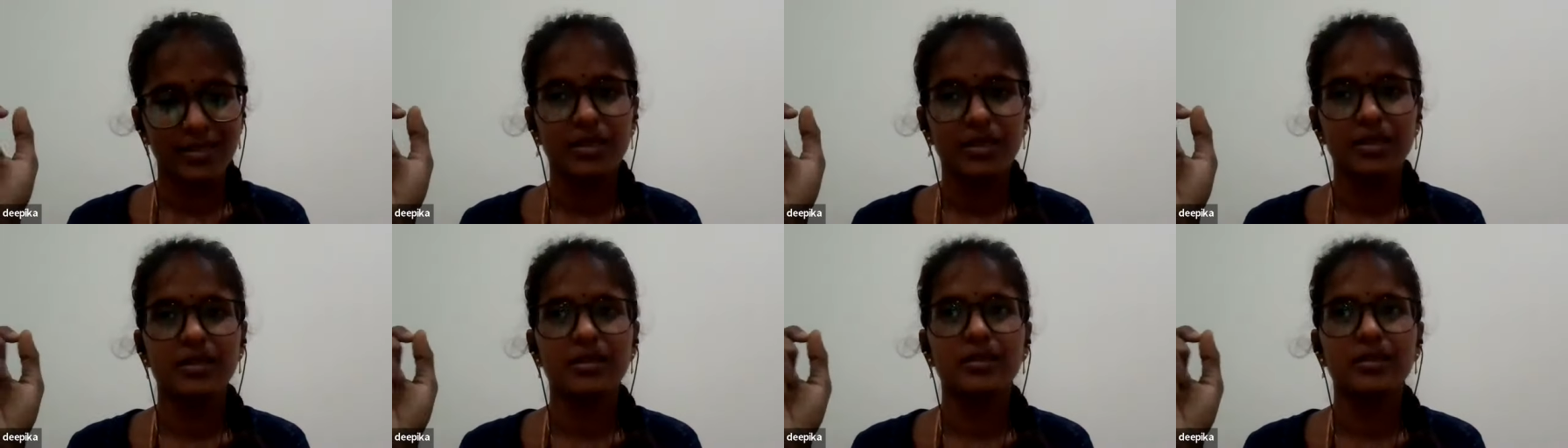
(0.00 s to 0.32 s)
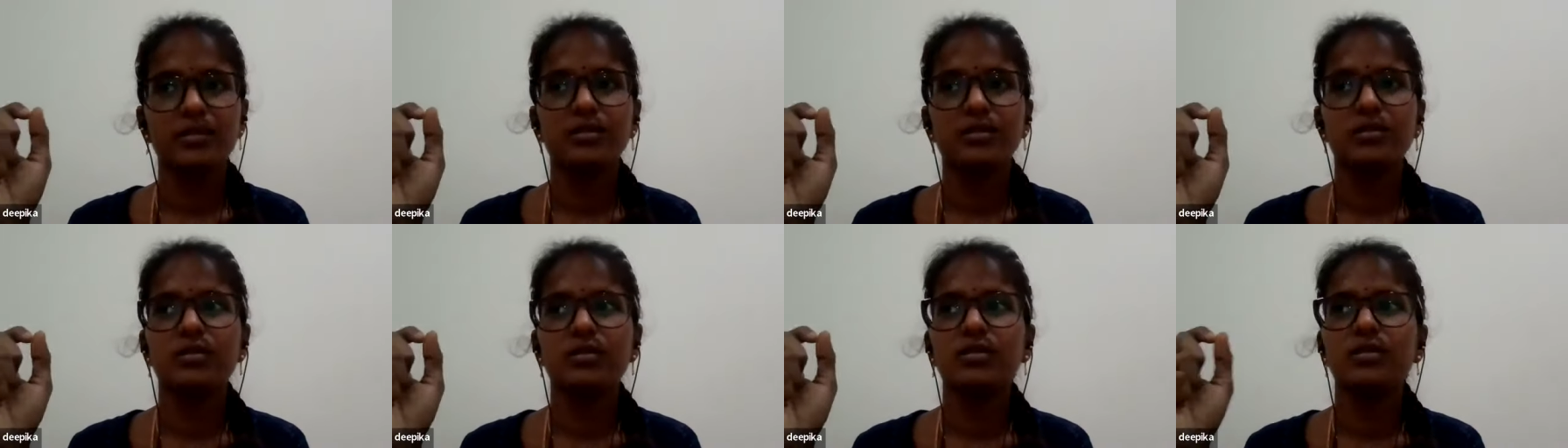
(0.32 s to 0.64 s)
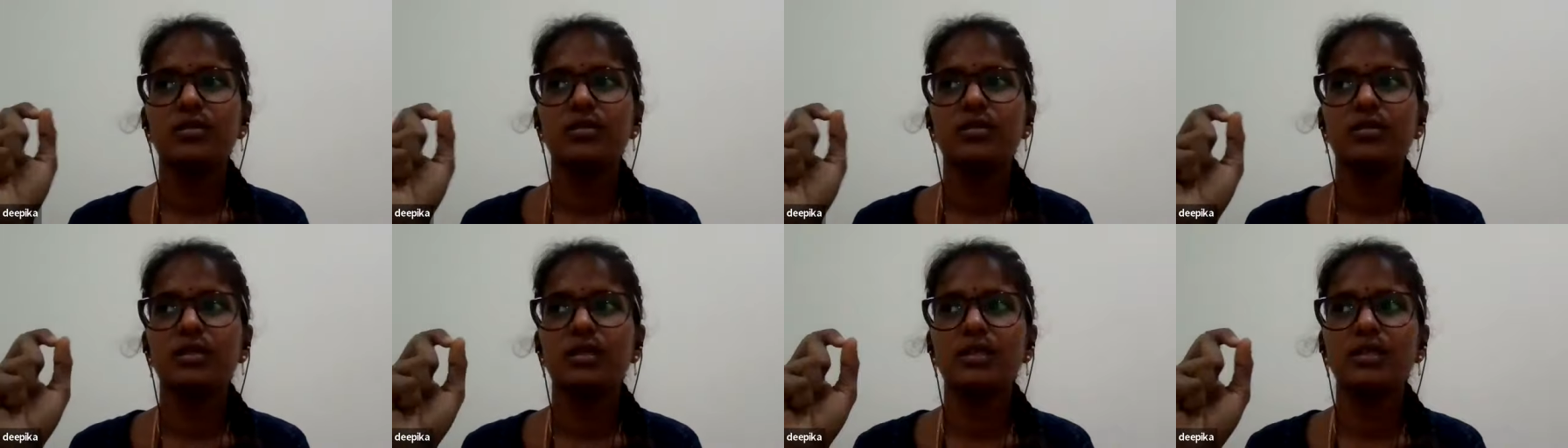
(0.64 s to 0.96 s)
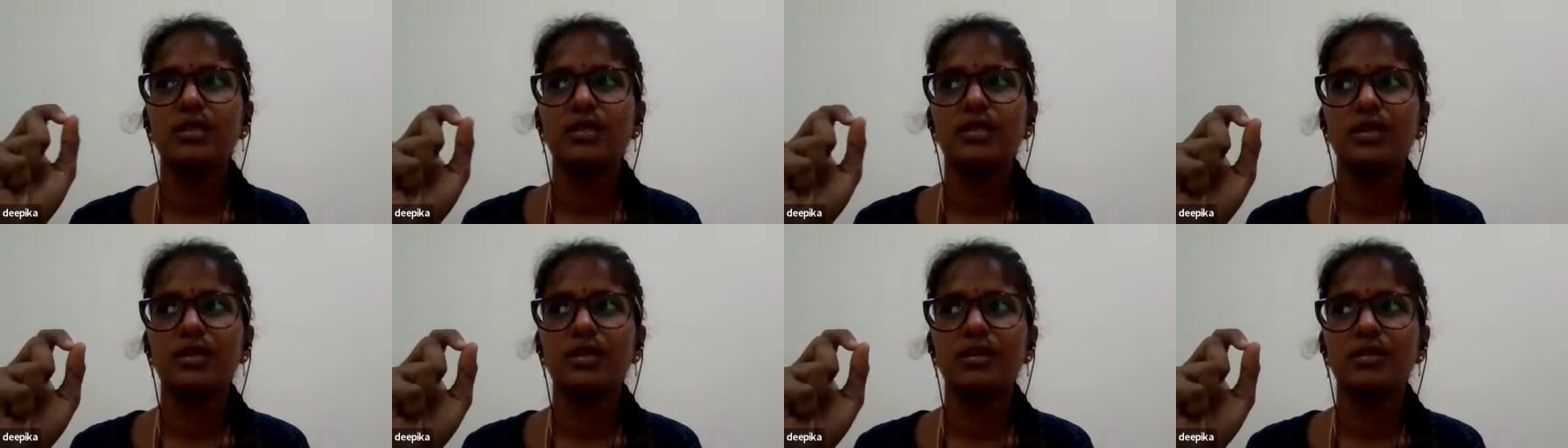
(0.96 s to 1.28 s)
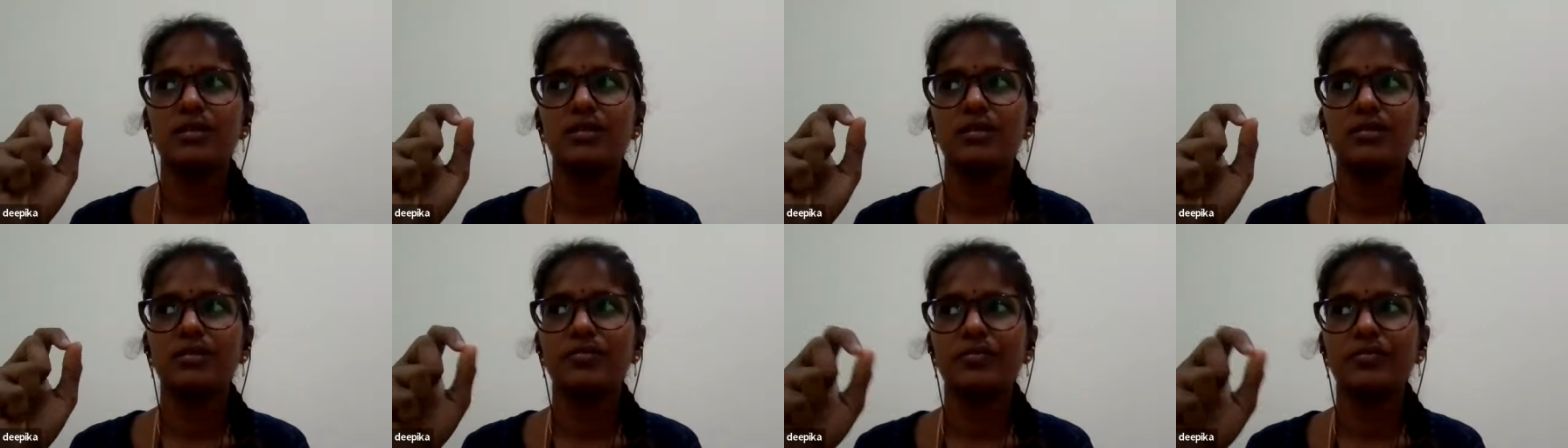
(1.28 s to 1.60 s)
And in
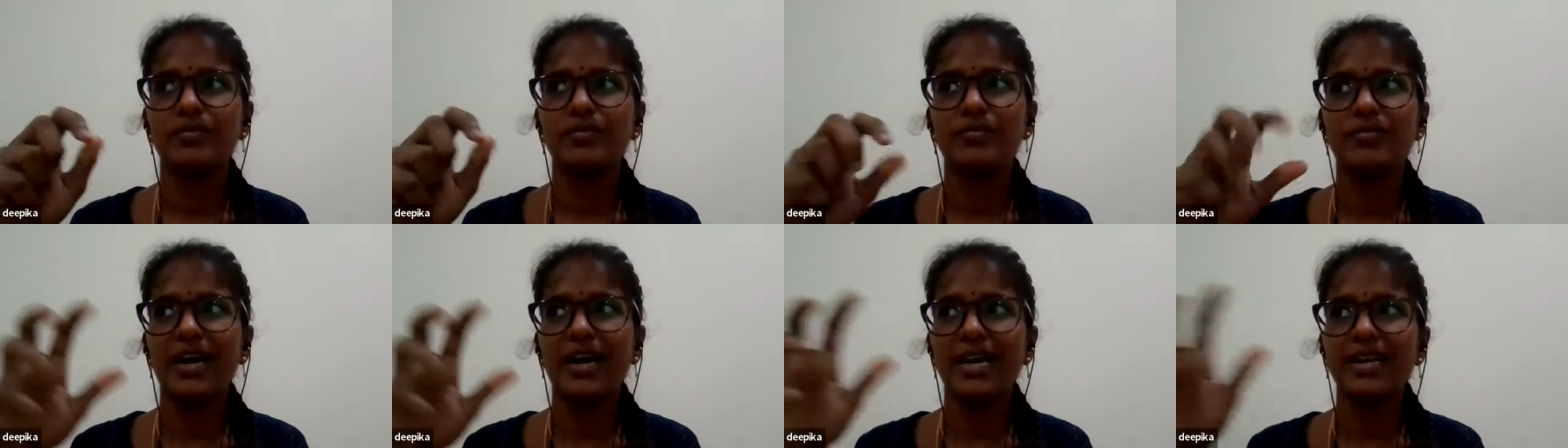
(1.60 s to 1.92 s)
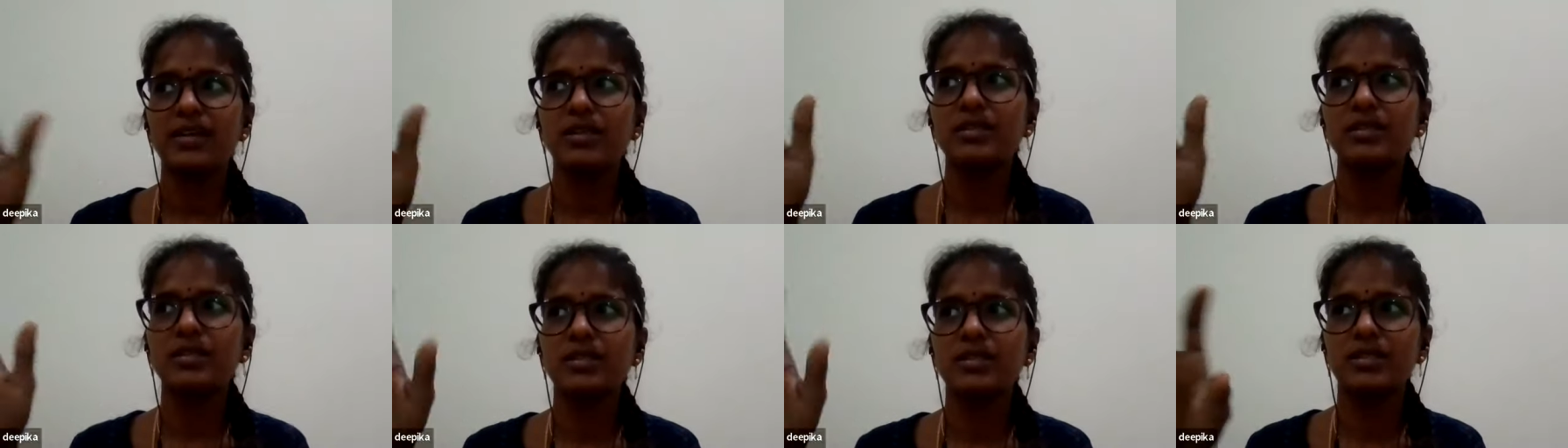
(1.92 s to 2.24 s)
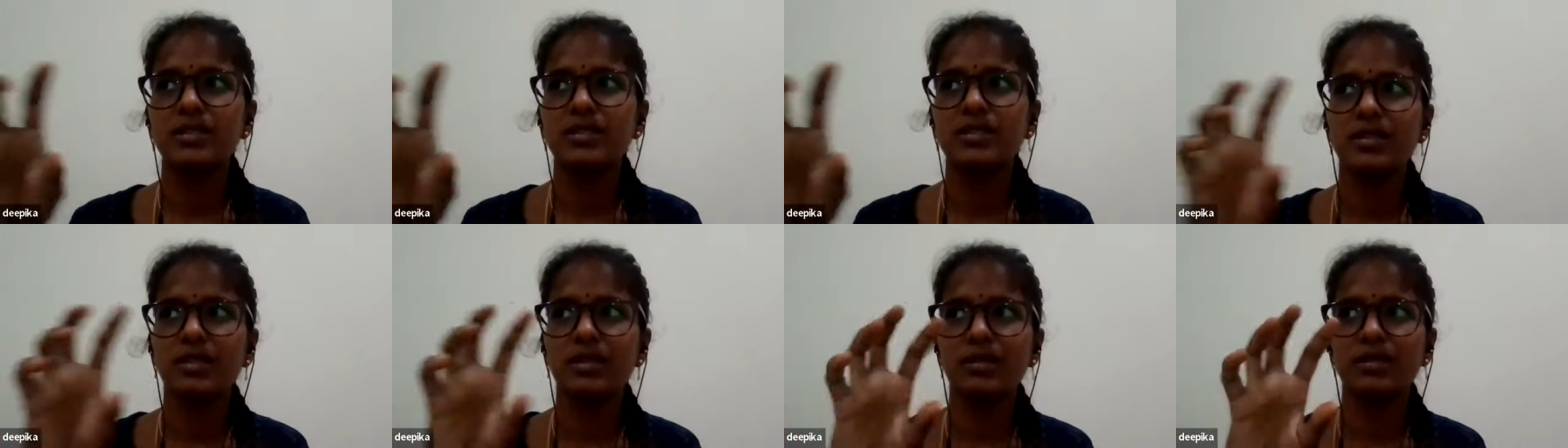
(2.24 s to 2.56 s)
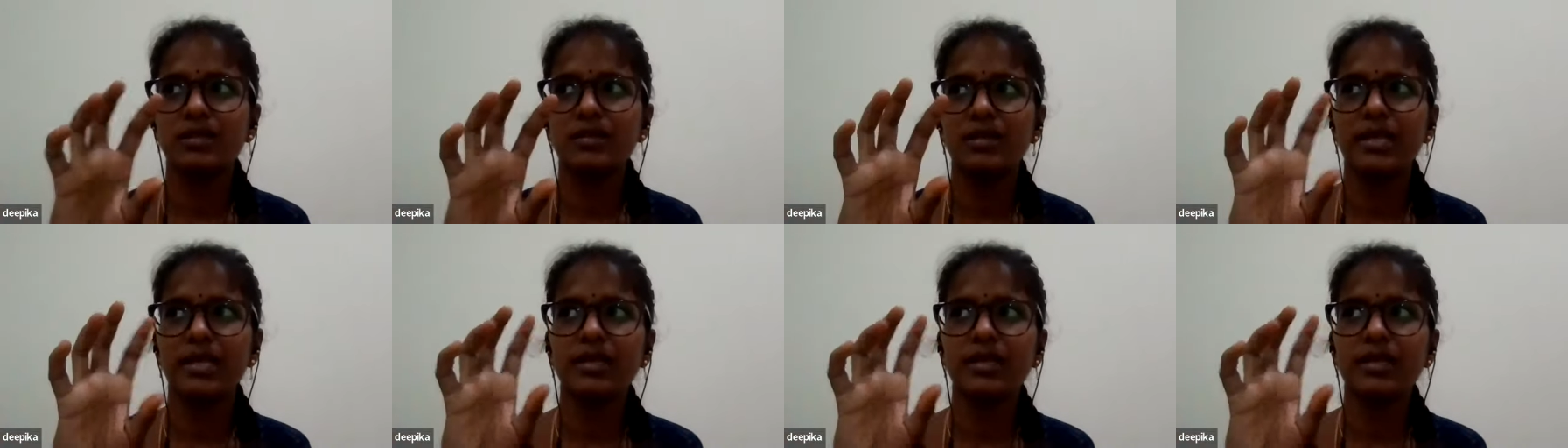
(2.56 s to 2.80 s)
the final stage, and I,